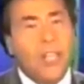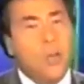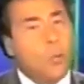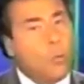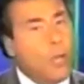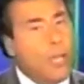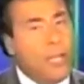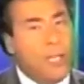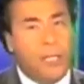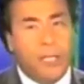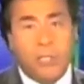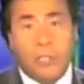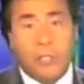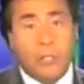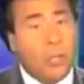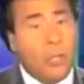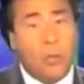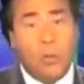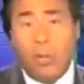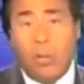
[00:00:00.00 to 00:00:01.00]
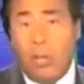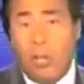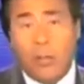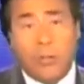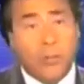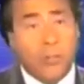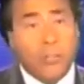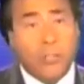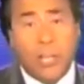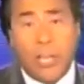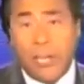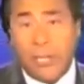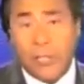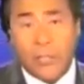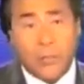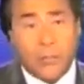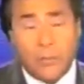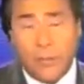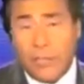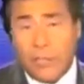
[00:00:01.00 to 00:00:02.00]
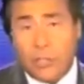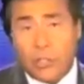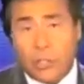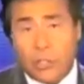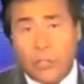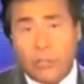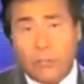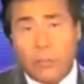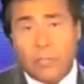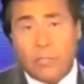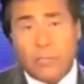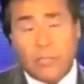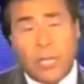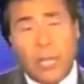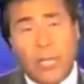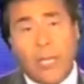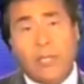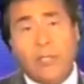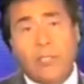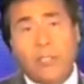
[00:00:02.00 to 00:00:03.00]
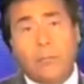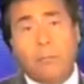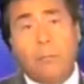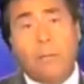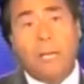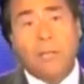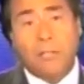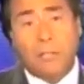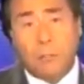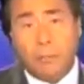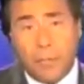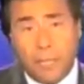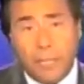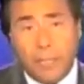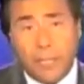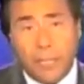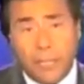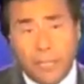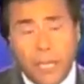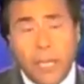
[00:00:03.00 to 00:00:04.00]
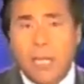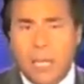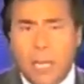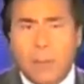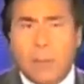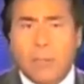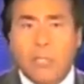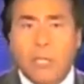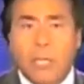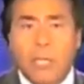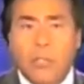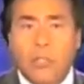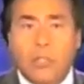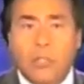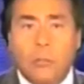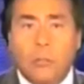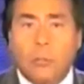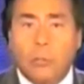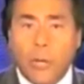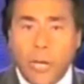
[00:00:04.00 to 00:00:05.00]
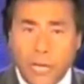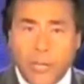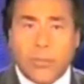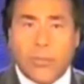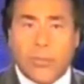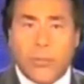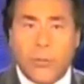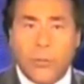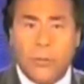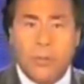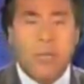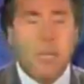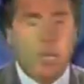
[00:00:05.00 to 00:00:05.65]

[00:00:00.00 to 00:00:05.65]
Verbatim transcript: Well, it's no longer science fiction, but science possibility, a potential breakthrough.